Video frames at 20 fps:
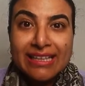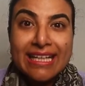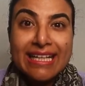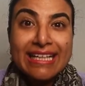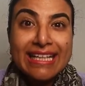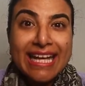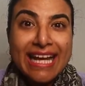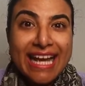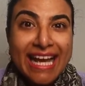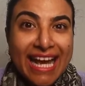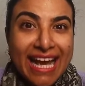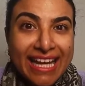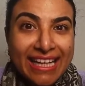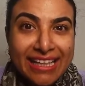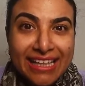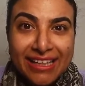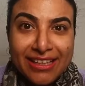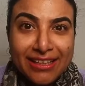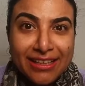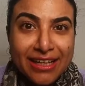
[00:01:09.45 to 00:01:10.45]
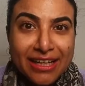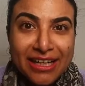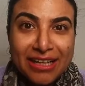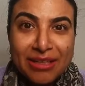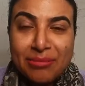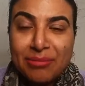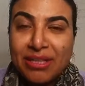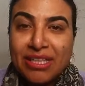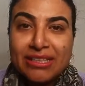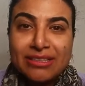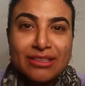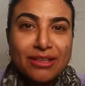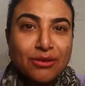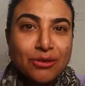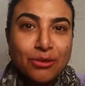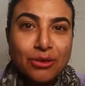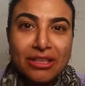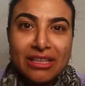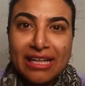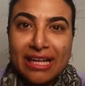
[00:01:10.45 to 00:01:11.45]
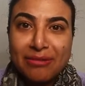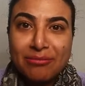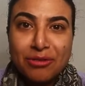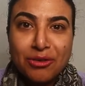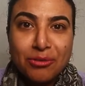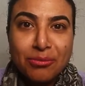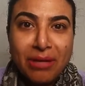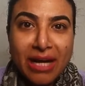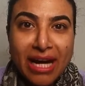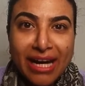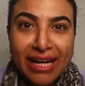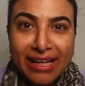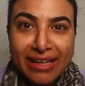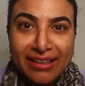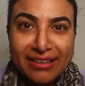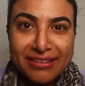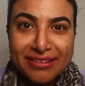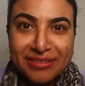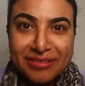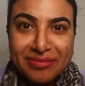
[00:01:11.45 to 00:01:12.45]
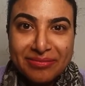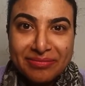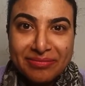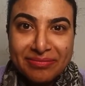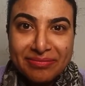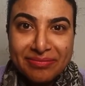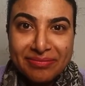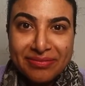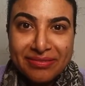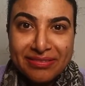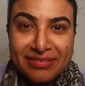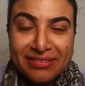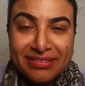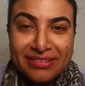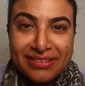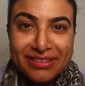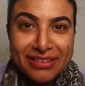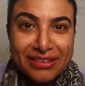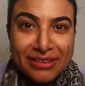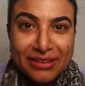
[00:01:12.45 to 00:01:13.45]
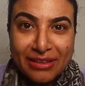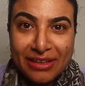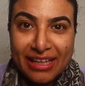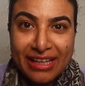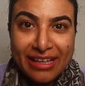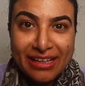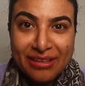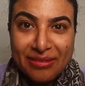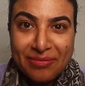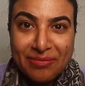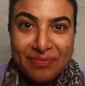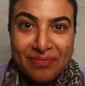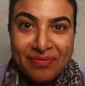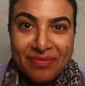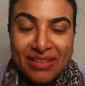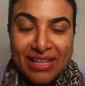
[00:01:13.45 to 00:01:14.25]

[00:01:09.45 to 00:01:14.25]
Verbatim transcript: Then any time is a good time to buy. Okay?